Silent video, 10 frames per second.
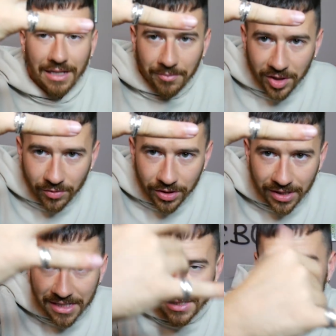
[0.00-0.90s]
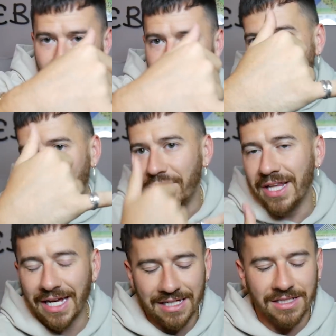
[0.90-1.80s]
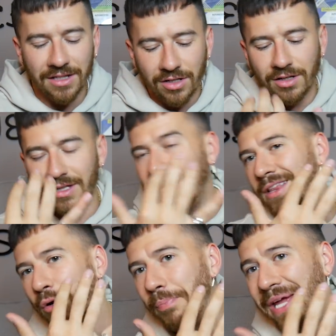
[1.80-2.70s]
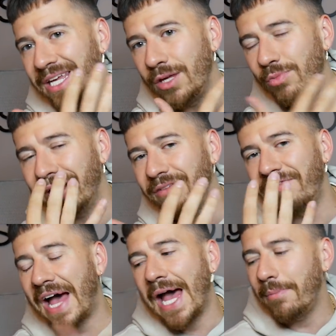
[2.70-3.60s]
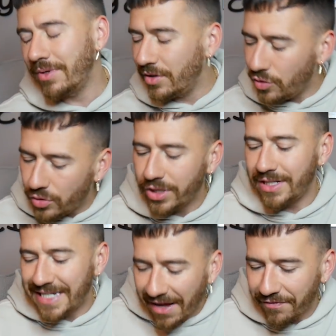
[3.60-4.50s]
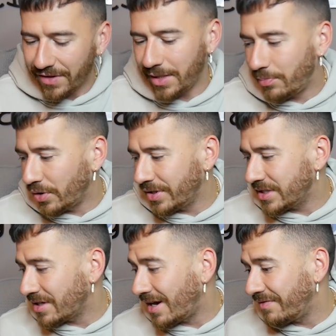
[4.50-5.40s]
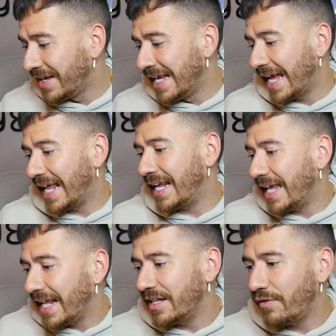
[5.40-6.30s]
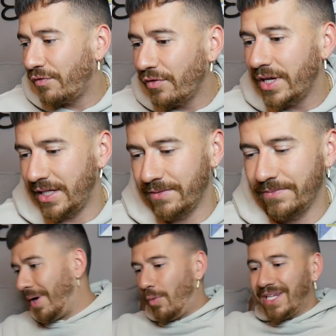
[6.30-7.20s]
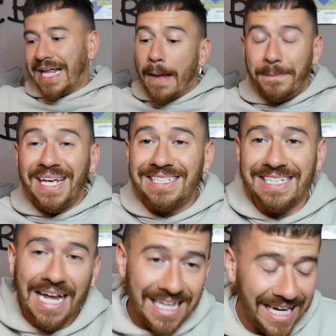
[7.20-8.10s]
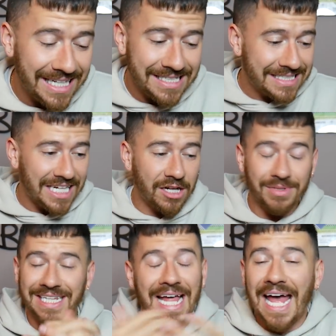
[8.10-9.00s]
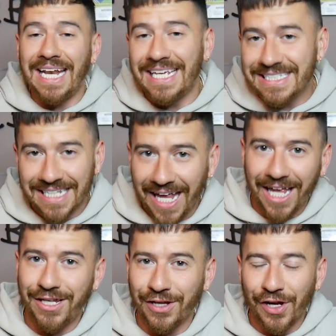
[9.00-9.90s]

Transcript: Like, let me know what you guys think. I feel like as a little pinky ring vab, you could definitely pull this off. And again, it's free. But with that being said, ladies and gentlemen, that is it